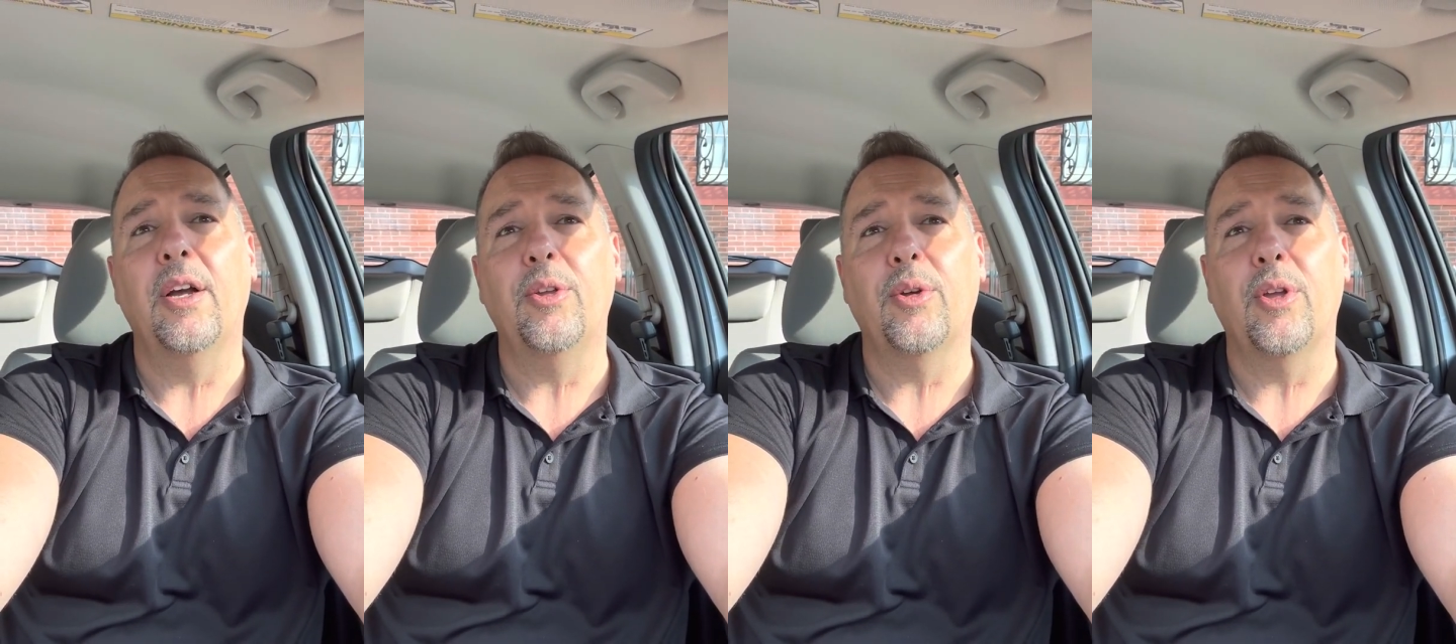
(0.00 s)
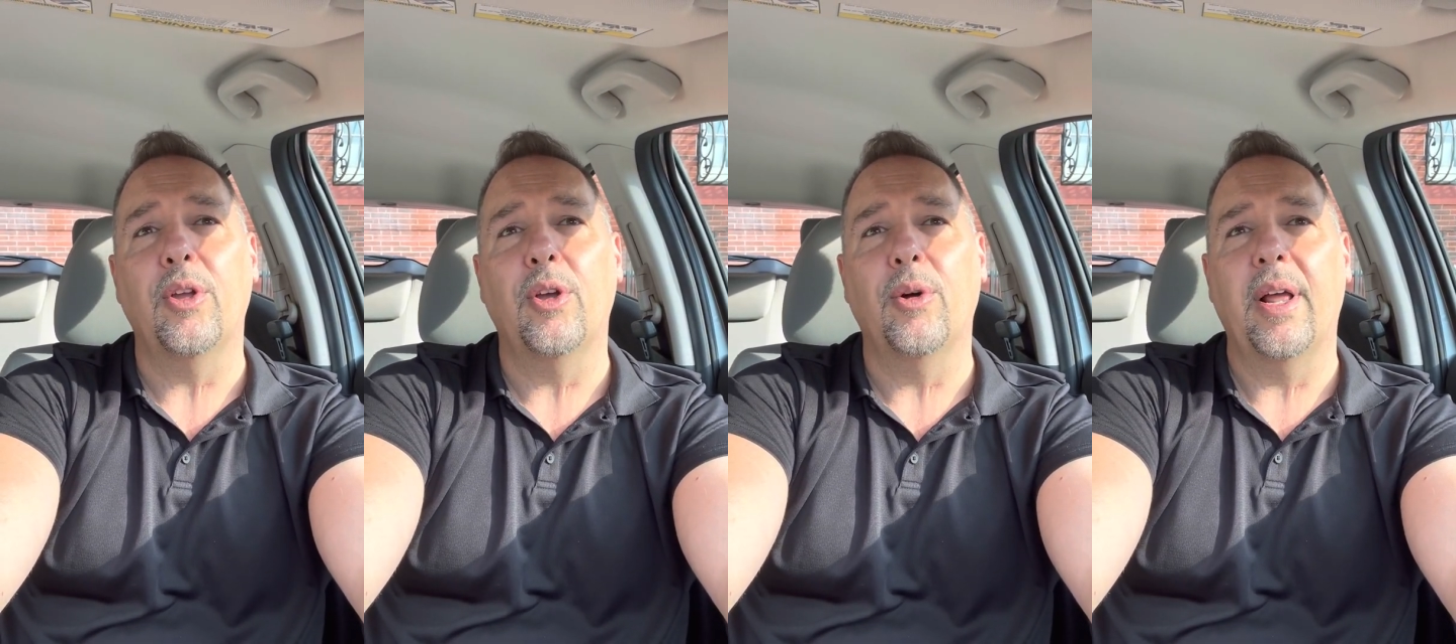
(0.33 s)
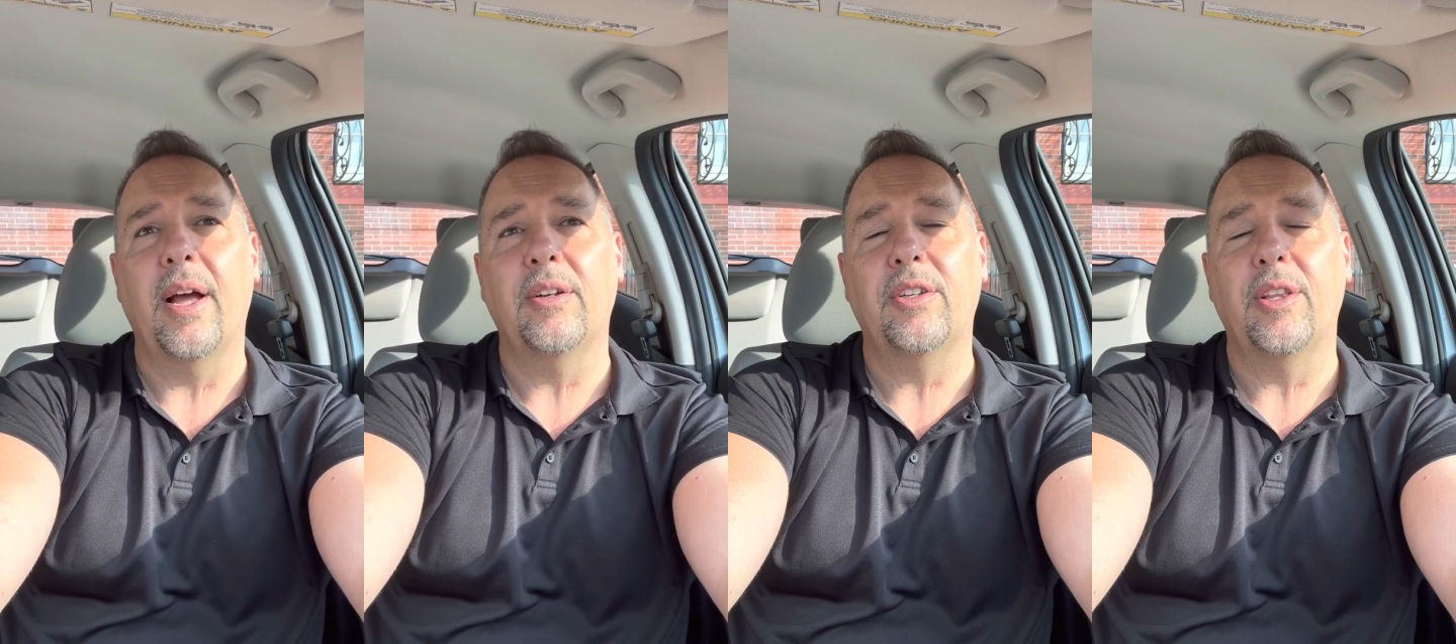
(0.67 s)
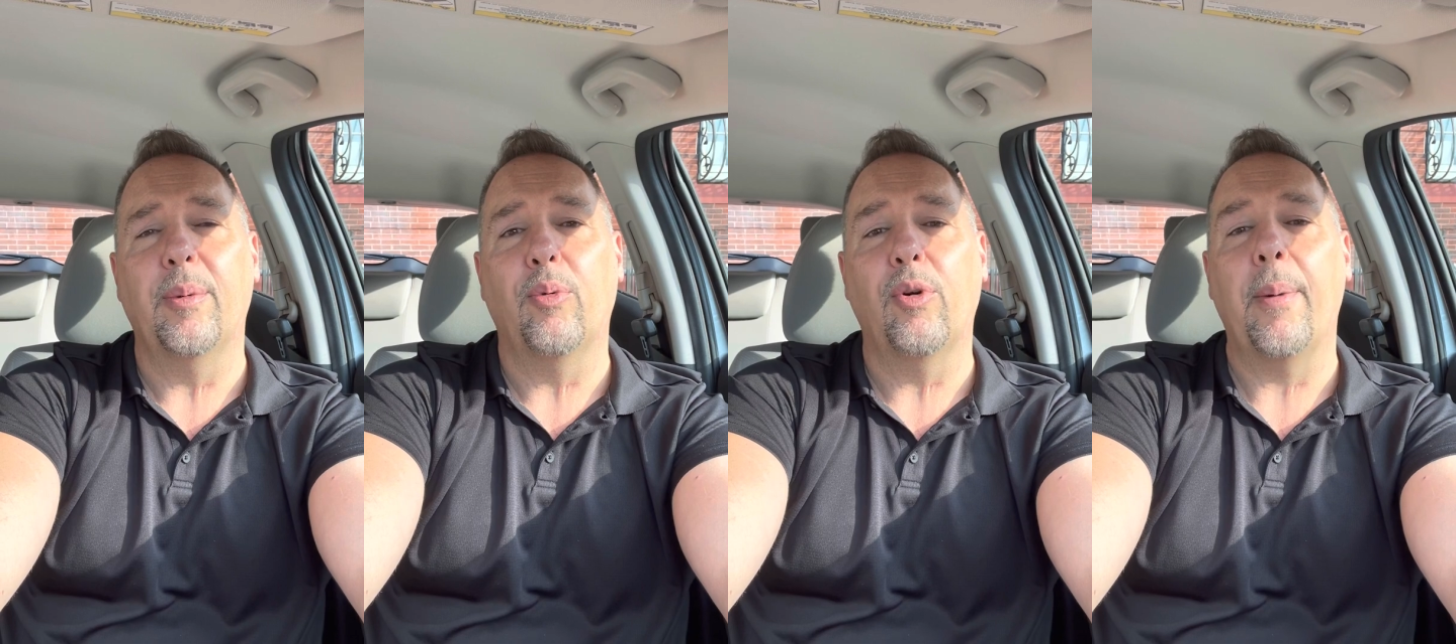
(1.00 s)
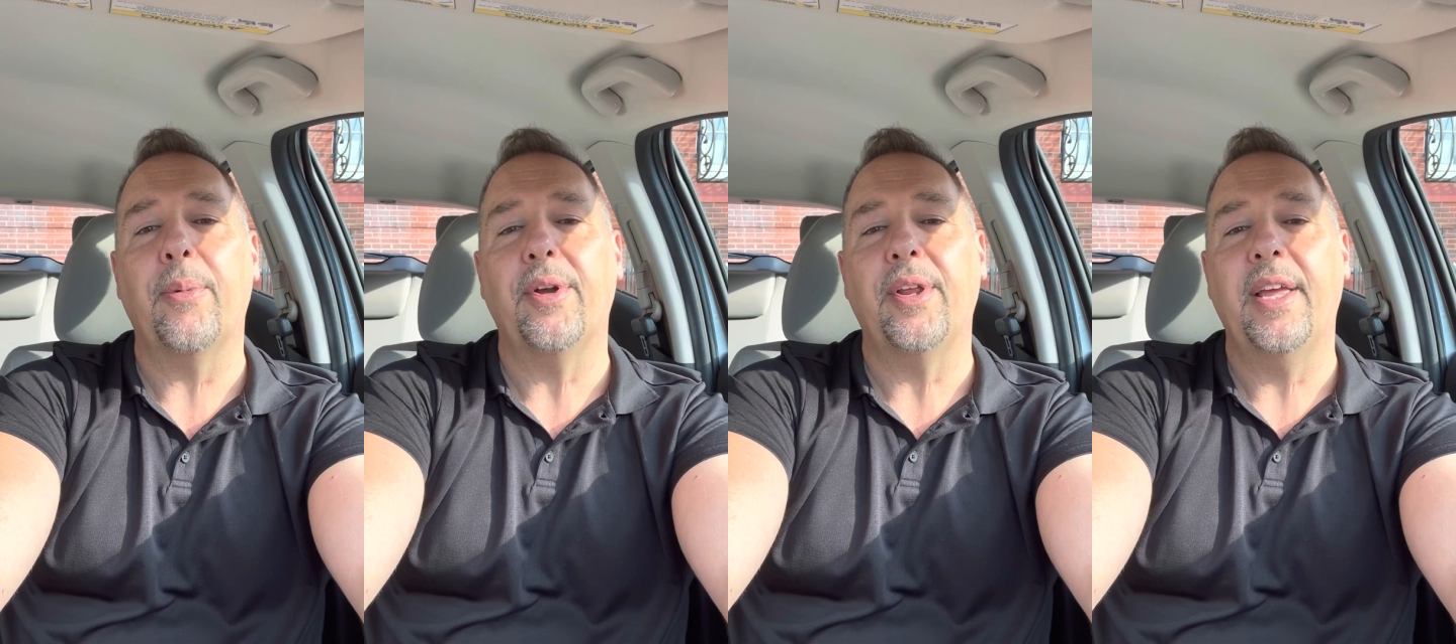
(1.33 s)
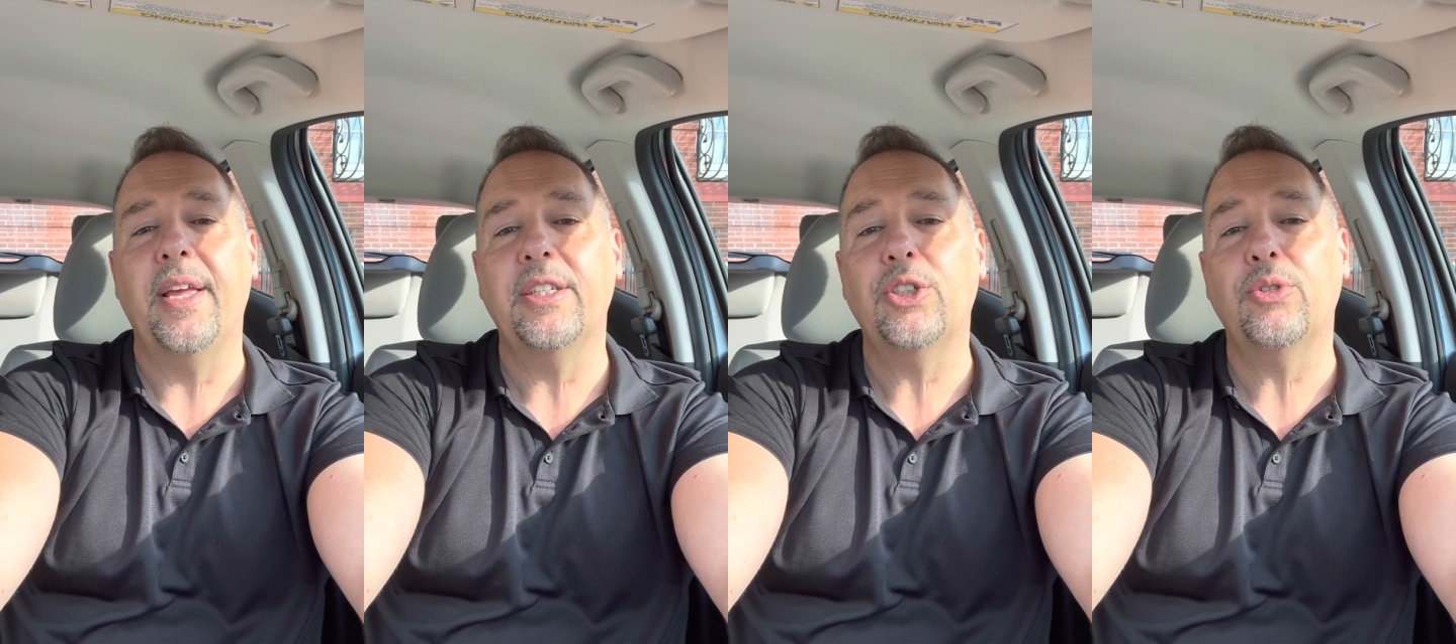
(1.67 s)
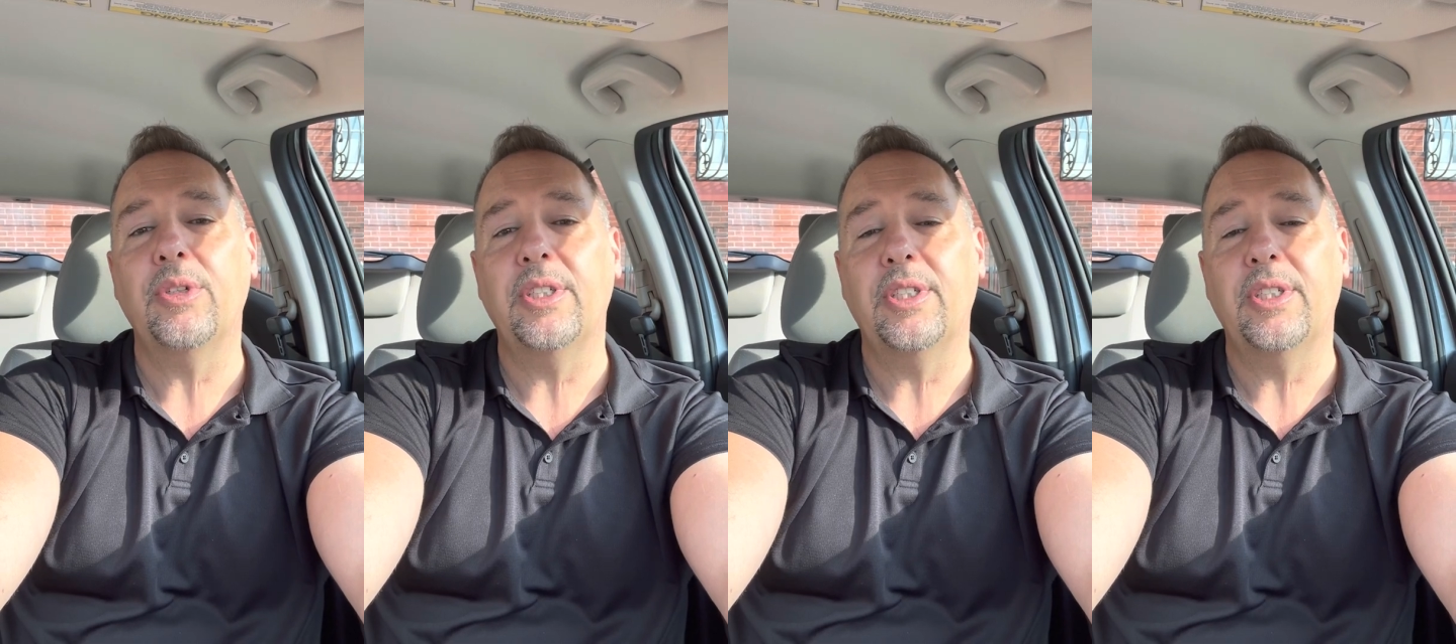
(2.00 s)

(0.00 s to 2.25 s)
you can go down to the property history